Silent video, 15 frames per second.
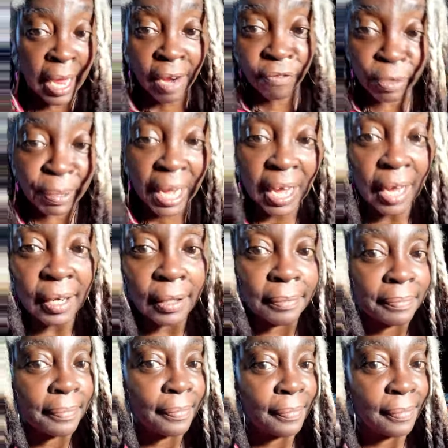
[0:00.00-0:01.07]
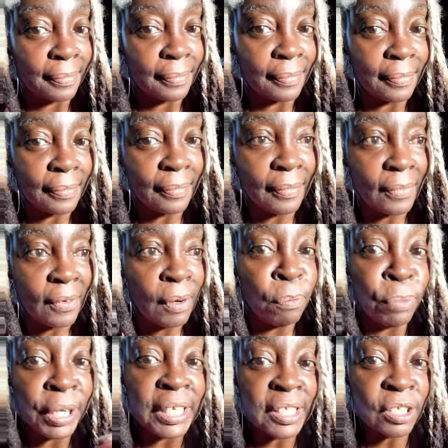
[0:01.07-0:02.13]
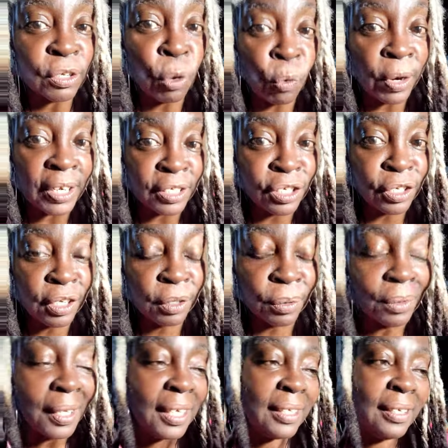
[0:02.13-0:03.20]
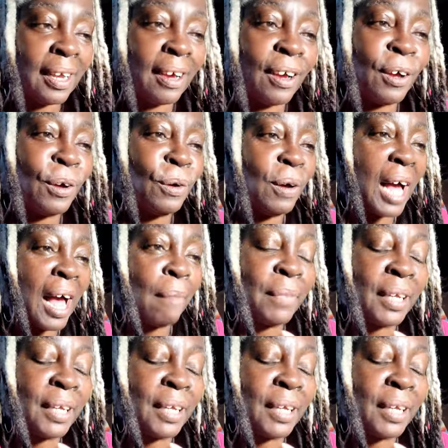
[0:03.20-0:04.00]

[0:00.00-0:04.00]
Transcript: everybody, but it's going to you. No, I